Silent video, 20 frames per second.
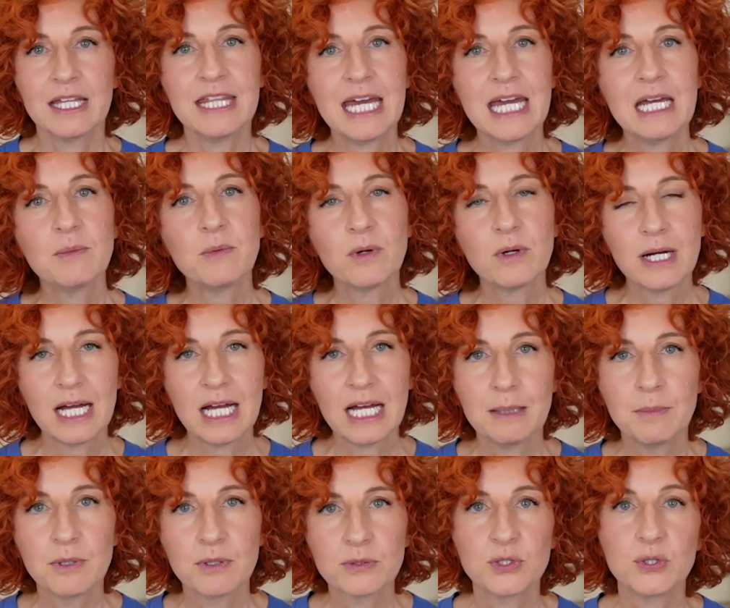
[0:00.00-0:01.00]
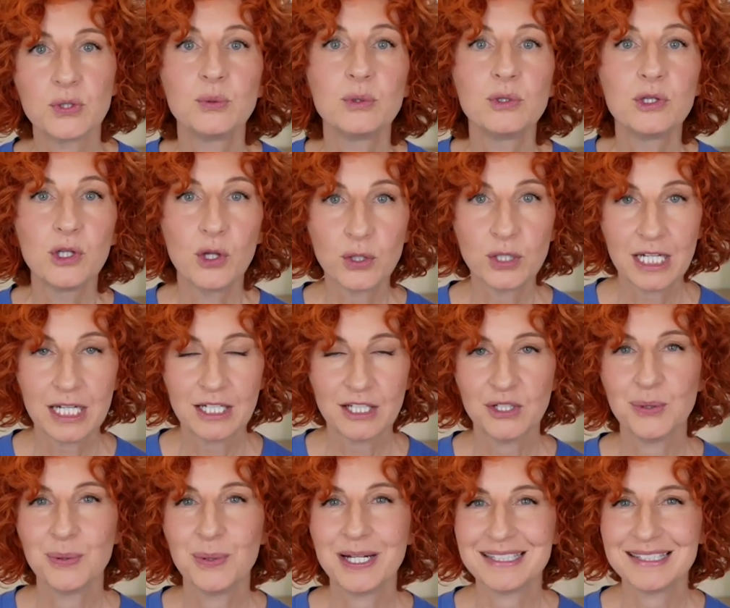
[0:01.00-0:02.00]
they were able to look at
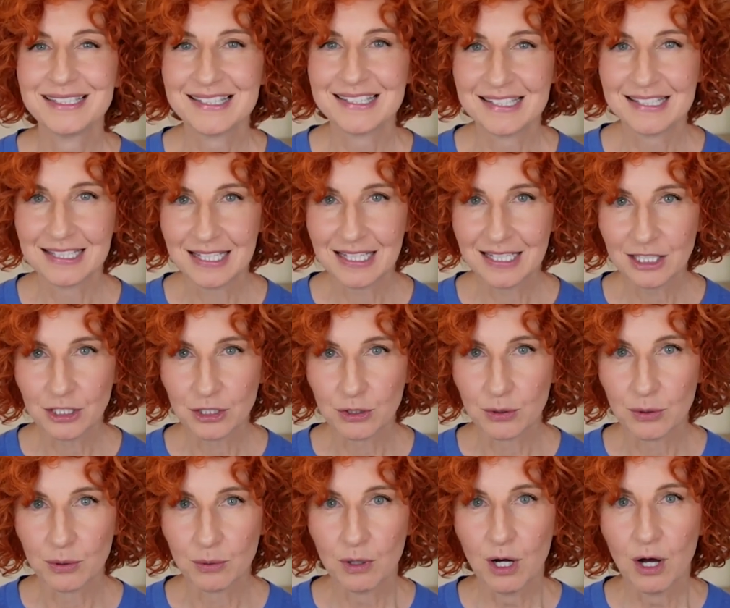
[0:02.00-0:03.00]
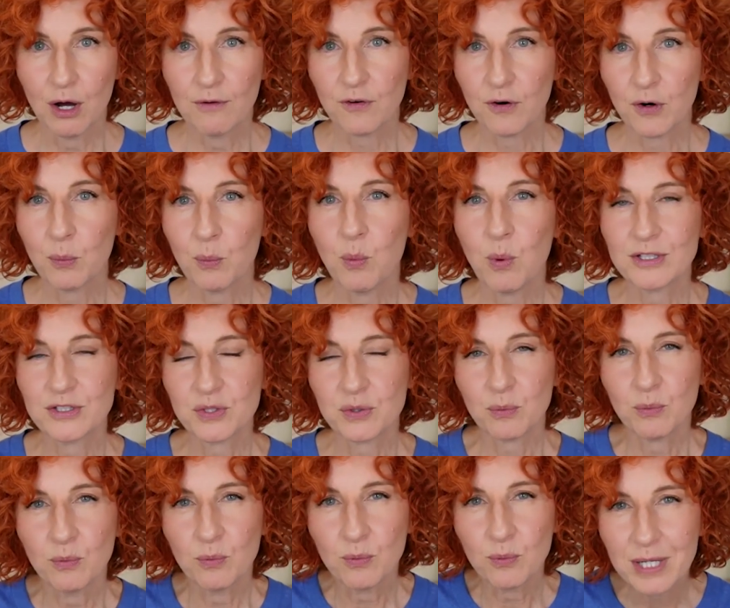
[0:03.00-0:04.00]
you and see you for what's
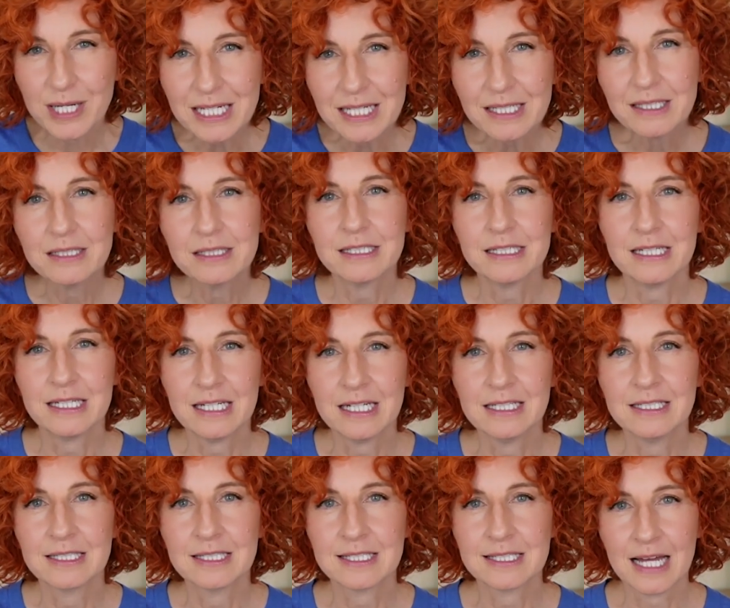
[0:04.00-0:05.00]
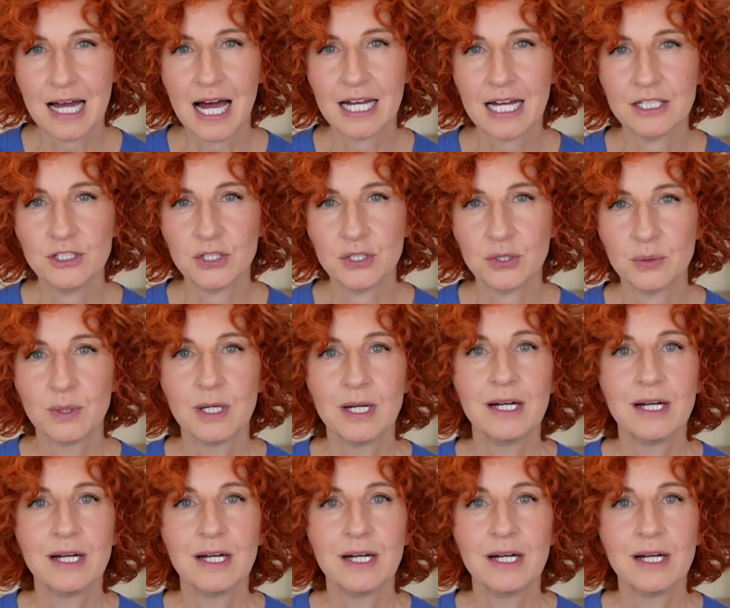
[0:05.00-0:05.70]
really inside you,